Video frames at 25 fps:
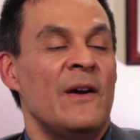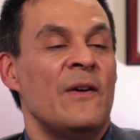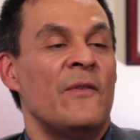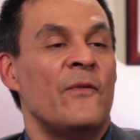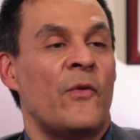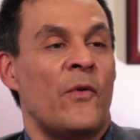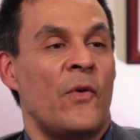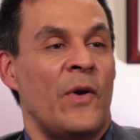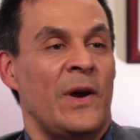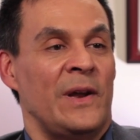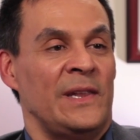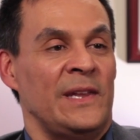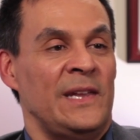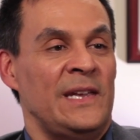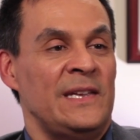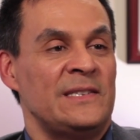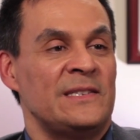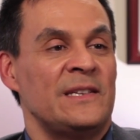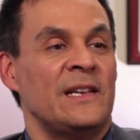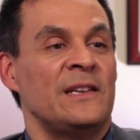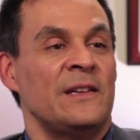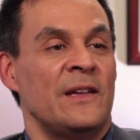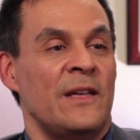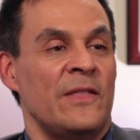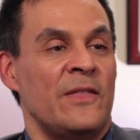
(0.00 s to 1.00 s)
for at least
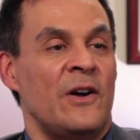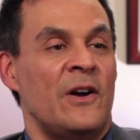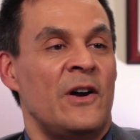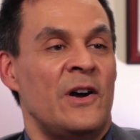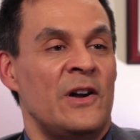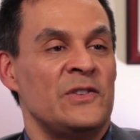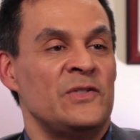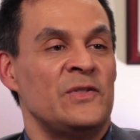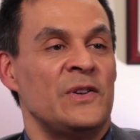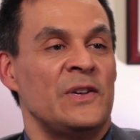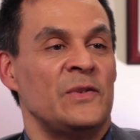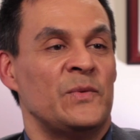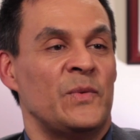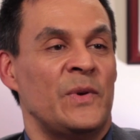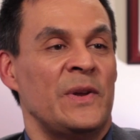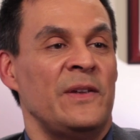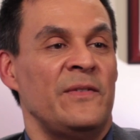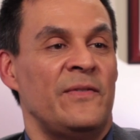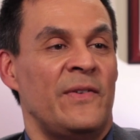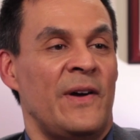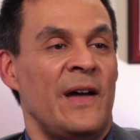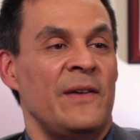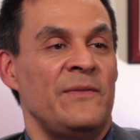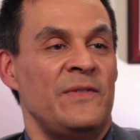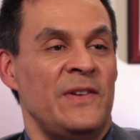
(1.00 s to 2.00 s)
another
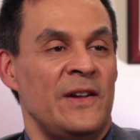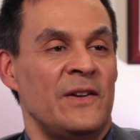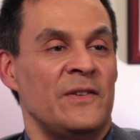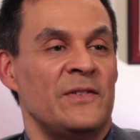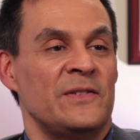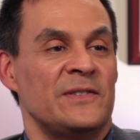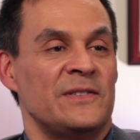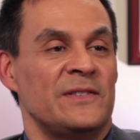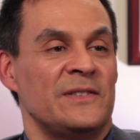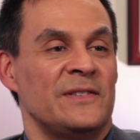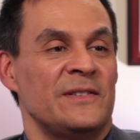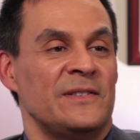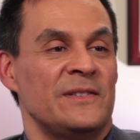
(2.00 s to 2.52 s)
125 years.